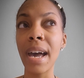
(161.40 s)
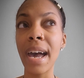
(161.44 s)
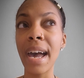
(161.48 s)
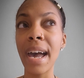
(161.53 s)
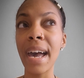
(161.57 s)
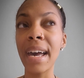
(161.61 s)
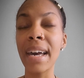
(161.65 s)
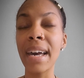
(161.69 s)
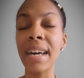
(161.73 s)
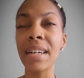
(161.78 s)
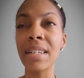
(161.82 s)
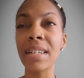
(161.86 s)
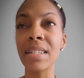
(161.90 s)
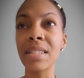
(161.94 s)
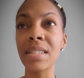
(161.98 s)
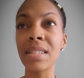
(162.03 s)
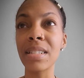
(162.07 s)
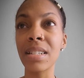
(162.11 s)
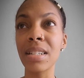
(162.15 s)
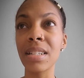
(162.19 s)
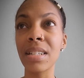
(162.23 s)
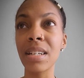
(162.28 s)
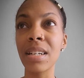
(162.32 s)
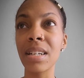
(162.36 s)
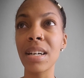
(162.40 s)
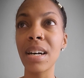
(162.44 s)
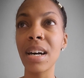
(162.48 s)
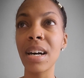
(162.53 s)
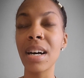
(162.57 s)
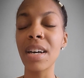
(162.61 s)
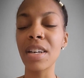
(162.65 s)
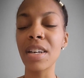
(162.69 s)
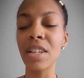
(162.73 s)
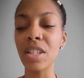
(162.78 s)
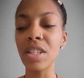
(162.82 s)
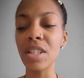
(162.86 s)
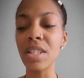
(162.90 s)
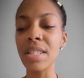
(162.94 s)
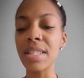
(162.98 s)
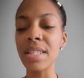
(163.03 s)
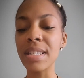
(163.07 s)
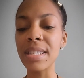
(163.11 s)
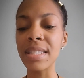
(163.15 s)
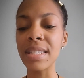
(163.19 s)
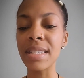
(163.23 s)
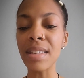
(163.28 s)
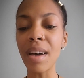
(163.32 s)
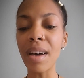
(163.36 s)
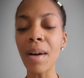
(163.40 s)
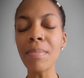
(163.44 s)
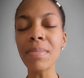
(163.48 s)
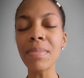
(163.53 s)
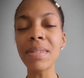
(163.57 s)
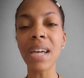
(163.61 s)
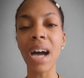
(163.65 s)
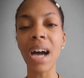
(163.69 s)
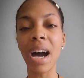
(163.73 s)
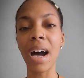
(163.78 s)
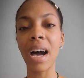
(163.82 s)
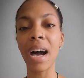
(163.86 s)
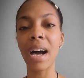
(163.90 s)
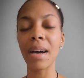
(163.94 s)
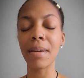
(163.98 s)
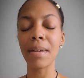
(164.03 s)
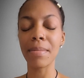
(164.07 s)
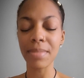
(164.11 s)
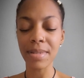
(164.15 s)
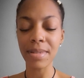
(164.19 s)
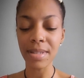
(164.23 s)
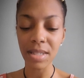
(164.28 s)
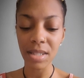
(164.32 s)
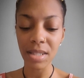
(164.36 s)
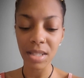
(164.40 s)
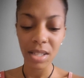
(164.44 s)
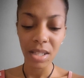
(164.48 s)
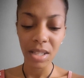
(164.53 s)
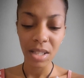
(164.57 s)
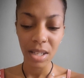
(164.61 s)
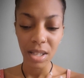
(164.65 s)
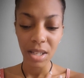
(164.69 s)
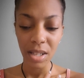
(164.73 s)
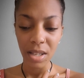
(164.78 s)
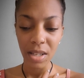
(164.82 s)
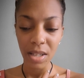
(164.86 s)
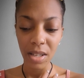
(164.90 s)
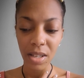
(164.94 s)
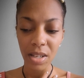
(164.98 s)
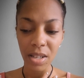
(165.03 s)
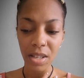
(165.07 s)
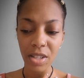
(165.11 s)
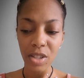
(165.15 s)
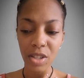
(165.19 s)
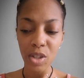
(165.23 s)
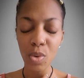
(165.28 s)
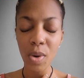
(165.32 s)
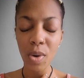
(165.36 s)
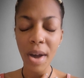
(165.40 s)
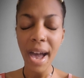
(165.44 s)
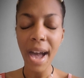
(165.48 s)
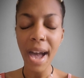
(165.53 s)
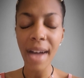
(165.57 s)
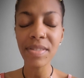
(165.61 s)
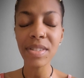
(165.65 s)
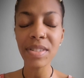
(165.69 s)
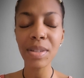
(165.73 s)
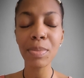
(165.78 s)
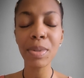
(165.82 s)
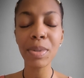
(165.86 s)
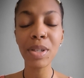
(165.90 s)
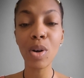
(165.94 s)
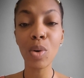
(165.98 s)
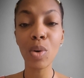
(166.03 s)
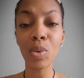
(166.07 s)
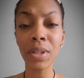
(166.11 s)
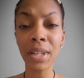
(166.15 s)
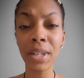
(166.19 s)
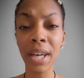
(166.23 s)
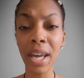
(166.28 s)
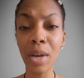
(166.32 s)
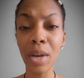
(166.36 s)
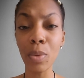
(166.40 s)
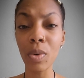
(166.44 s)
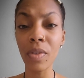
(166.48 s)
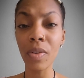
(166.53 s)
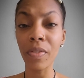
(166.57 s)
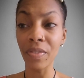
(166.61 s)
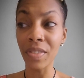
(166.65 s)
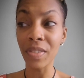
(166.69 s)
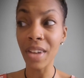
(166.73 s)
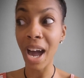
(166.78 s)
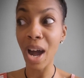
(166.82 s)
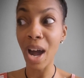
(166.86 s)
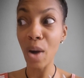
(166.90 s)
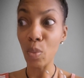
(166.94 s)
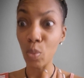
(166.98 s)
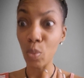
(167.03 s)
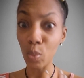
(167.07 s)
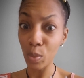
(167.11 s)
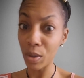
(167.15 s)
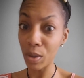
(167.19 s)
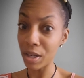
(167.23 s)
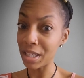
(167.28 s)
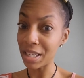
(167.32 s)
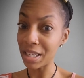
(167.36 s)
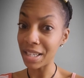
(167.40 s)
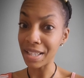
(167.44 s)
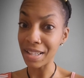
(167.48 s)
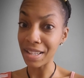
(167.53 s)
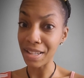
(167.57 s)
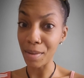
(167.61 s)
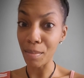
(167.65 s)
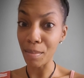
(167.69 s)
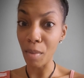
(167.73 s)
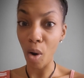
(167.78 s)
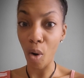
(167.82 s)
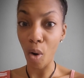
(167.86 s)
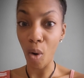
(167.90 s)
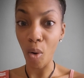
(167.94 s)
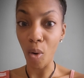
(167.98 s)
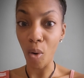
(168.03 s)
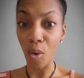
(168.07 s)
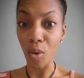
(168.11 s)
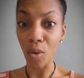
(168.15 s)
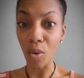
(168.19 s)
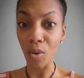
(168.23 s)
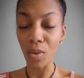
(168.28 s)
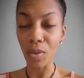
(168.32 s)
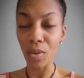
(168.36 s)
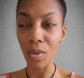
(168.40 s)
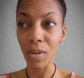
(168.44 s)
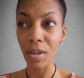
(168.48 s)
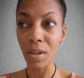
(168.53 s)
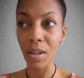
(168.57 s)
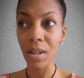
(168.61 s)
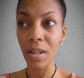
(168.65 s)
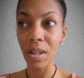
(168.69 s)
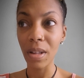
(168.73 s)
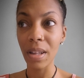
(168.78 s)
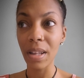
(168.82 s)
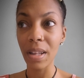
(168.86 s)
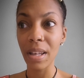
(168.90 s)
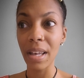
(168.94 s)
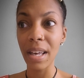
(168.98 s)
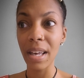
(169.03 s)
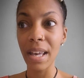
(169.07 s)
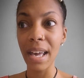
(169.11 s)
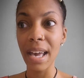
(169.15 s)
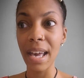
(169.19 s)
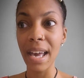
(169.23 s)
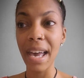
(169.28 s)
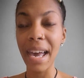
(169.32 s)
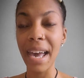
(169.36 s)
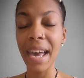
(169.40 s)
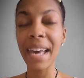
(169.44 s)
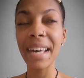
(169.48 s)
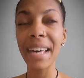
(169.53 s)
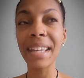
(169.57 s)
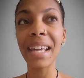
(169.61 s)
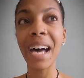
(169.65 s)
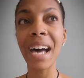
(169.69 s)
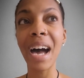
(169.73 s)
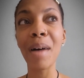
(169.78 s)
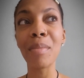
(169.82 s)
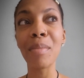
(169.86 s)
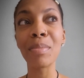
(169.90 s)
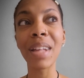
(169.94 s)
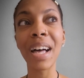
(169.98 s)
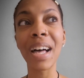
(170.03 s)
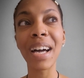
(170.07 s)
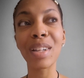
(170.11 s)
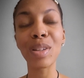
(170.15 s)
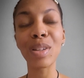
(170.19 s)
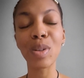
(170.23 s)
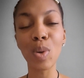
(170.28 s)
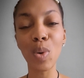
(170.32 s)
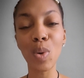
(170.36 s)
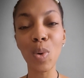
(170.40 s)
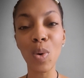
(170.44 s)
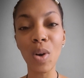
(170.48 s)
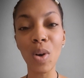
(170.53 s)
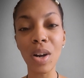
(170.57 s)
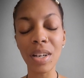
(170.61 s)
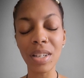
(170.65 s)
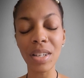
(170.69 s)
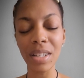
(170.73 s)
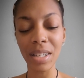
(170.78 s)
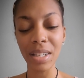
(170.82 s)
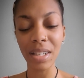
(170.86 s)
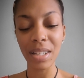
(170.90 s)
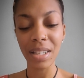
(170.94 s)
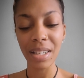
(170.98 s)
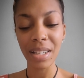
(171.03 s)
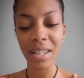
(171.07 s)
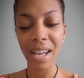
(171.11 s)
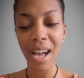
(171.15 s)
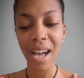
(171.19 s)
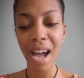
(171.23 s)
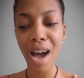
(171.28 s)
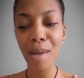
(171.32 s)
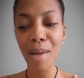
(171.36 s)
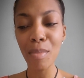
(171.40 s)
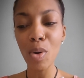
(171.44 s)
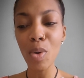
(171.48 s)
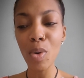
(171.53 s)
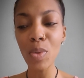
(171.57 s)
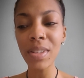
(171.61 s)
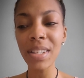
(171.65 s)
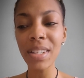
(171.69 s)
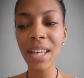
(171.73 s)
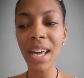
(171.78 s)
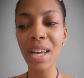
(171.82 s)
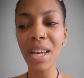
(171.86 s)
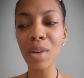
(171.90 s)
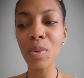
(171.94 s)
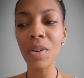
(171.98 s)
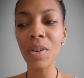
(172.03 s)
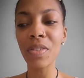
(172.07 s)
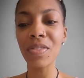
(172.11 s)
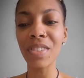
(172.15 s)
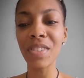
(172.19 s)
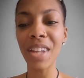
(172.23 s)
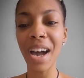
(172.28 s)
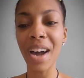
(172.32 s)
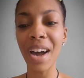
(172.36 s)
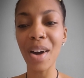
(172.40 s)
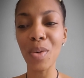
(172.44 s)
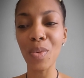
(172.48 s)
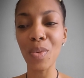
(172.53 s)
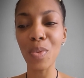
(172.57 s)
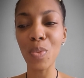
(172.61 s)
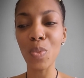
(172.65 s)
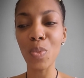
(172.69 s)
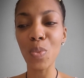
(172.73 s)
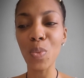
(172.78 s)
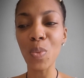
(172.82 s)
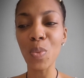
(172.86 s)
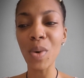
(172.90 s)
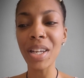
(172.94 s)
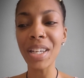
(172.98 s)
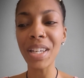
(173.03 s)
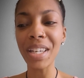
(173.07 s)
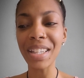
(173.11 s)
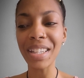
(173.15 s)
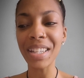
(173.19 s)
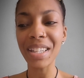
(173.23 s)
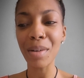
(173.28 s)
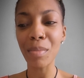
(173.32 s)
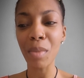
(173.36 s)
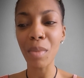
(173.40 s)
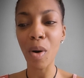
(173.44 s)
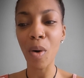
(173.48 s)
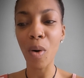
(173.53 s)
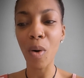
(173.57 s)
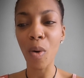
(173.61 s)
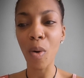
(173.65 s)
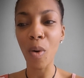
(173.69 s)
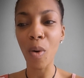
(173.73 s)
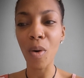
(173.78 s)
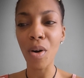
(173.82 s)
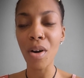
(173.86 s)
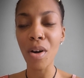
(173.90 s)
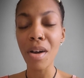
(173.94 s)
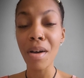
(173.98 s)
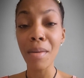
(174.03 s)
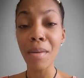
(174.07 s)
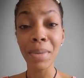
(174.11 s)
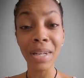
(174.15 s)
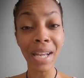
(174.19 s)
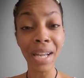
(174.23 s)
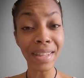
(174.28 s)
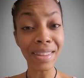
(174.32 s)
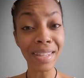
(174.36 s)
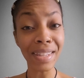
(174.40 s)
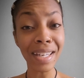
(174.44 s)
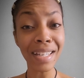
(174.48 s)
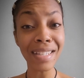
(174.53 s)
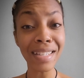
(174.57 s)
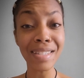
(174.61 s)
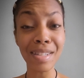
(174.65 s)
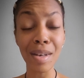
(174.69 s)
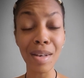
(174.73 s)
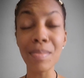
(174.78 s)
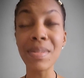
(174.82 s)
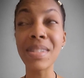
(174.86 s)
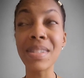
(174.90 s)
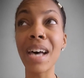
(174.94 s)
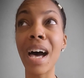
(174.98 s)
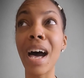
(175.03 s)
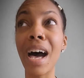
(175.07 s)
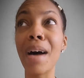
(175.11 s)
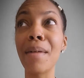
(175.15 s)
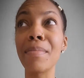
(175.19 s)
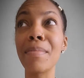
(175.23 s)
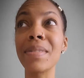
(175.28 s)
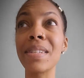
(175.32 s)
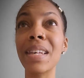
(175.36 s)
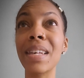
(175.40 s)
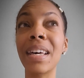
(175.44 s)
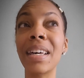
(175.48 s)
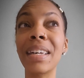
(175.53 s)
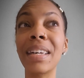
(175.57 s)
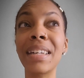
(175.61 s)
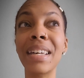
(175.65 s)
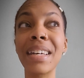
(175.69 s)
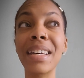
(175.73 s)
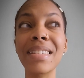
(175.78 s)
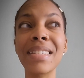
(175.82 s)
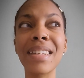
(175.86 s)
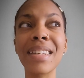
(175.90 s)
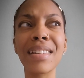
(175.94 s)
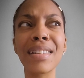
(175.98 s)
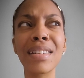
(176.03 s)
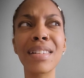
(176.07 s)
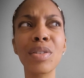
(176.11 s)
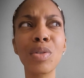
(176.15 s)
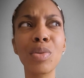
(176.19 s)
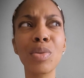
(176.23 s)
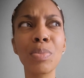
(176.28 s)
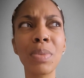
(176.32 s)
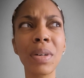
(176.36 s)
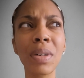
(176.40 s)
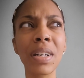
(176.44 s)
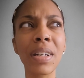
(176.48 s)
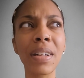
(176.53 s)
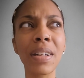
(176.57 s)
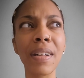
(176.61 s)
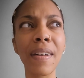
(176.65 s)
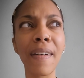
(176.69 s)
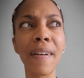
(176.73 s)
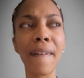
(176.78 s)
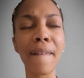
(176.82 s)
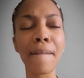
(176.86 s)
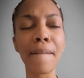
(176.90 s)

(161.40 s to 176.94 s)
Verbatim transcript: And sometimes you have to be okay with not winning them all. And I'm like, Lord, I'm okay with not winning them all, but I think sometimes it gets a little bit.